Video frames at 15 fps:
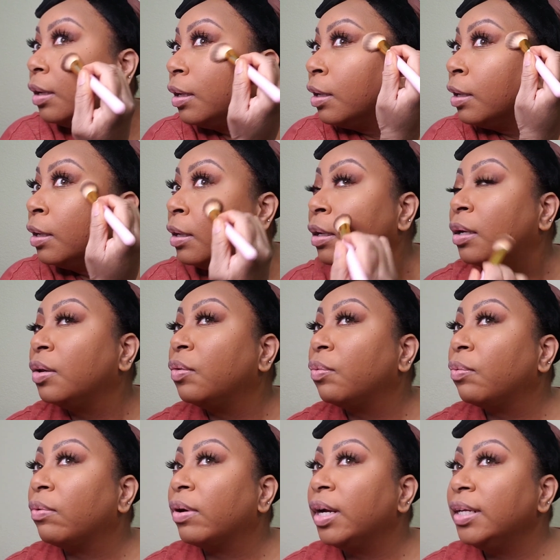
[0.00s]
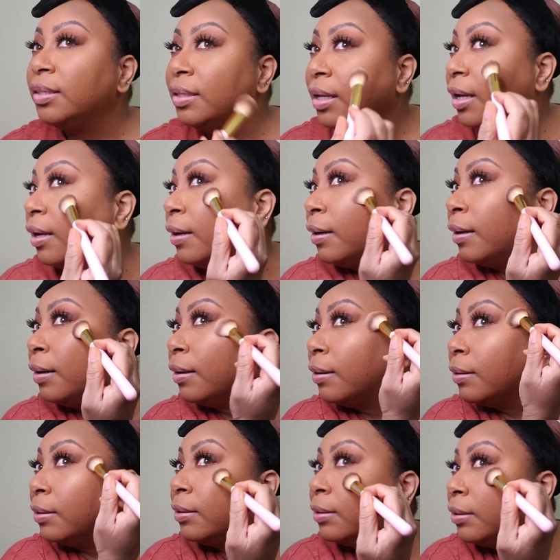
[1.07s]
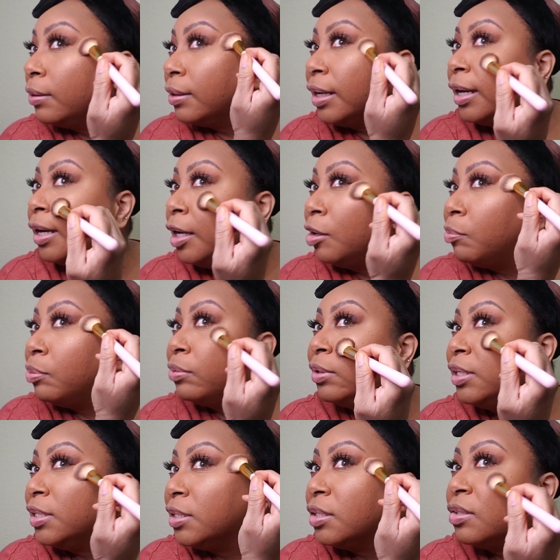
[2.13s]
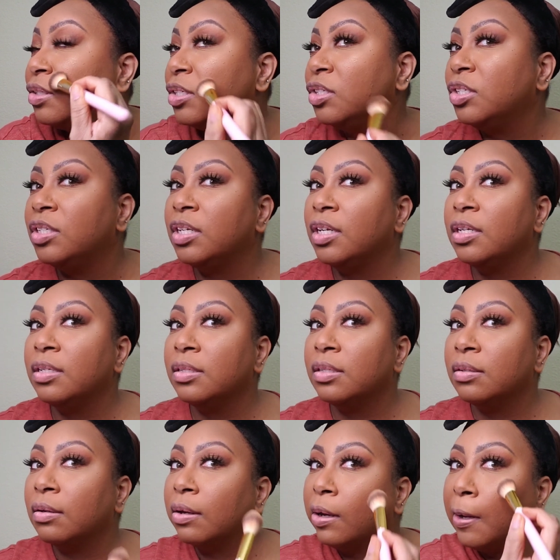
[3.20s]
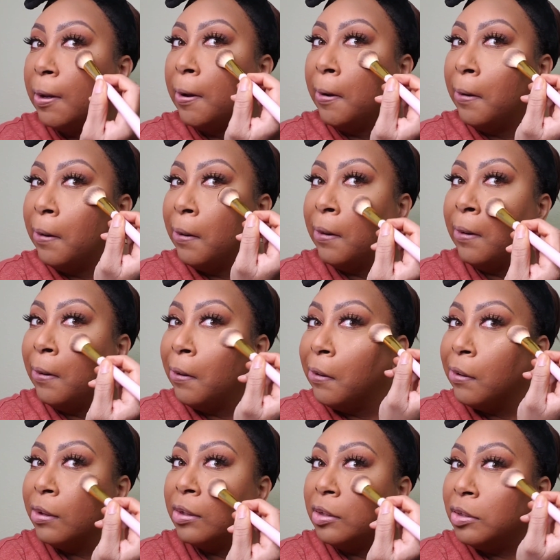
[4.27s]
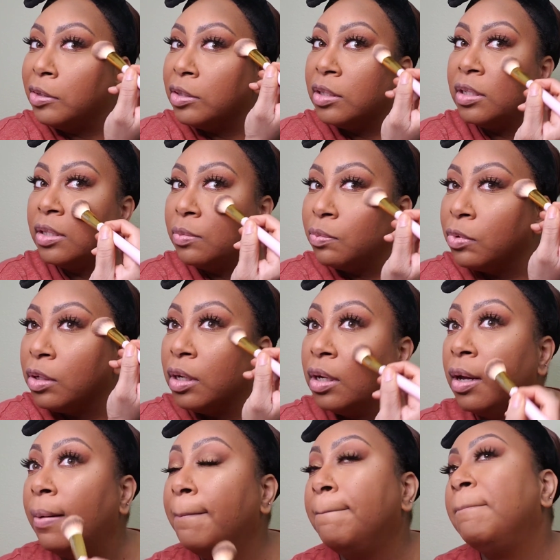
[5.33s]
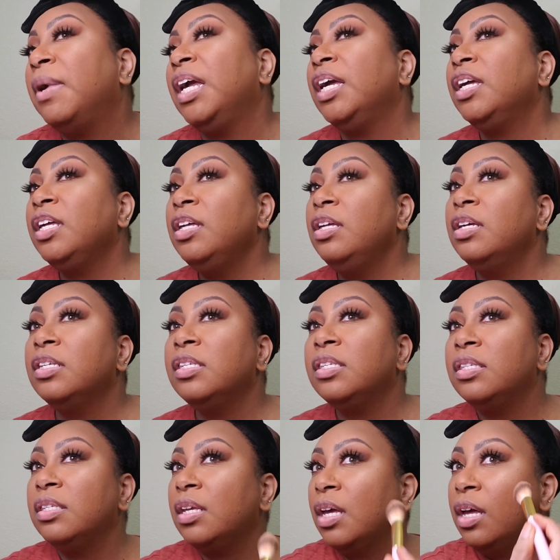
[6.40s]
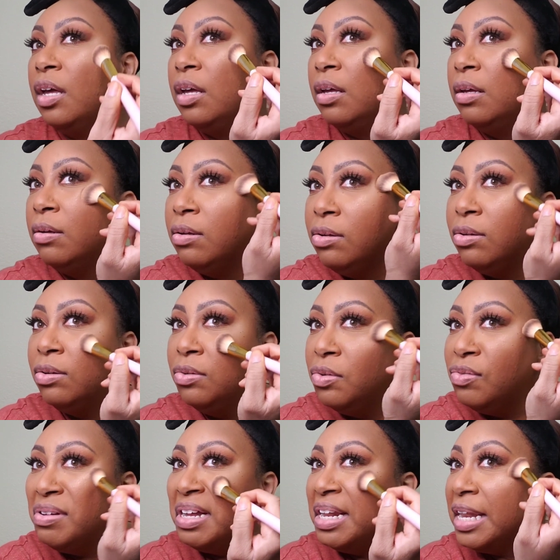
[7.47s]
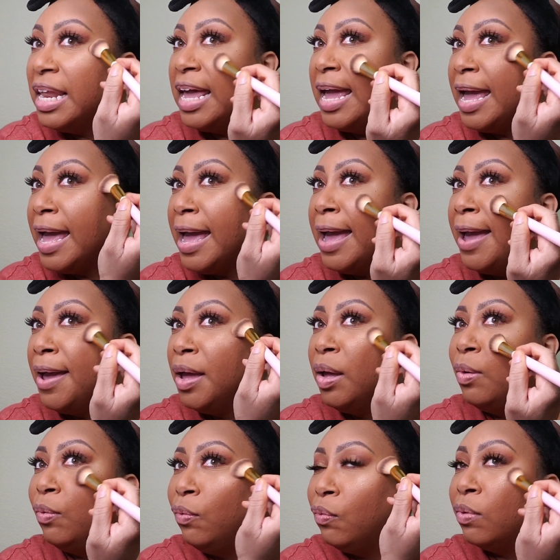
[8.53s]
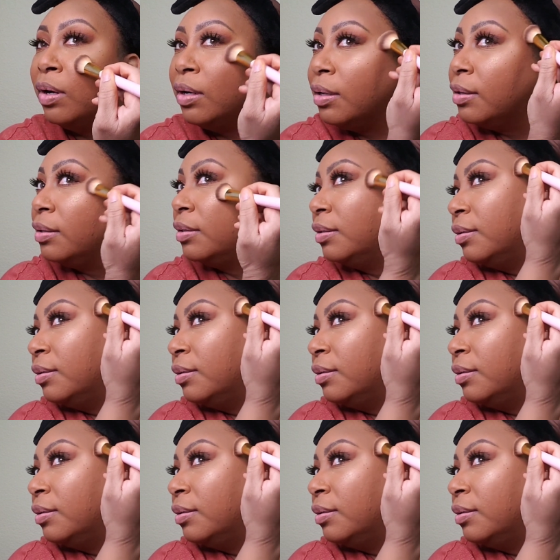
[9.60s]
and right there on the high points of your cheeks, okay? You just want to make yourself glow.